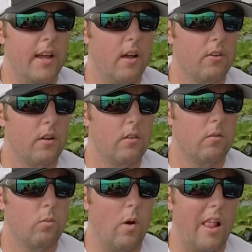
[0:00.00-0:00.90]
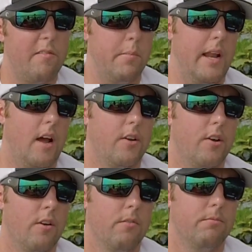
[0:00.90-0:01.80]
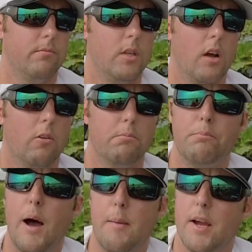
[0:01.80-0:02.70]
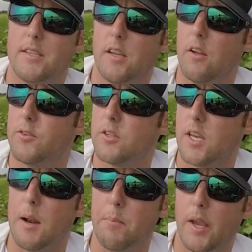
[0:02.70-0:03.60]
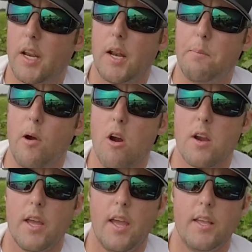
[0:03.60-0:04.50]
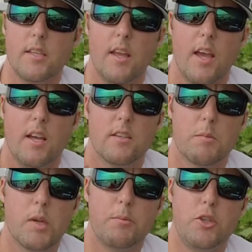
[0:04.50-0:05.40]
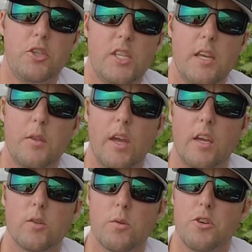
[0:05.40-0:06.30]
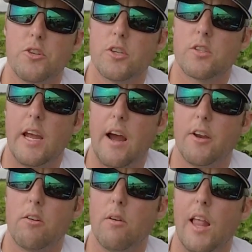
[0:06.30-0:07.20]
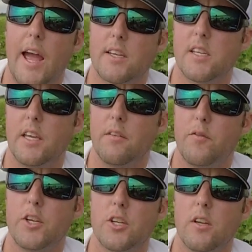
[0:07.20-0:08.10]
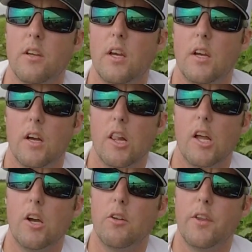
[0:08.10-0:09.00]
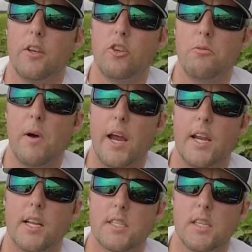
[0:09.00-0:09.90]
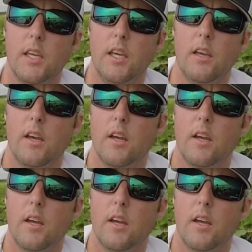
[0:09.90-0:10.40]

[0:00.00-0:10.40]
down, and while I've been out here, you know, by myself, just kind of picking it apart. And sometimes you see things when you're just out here relaxing and fishing alone that you might not see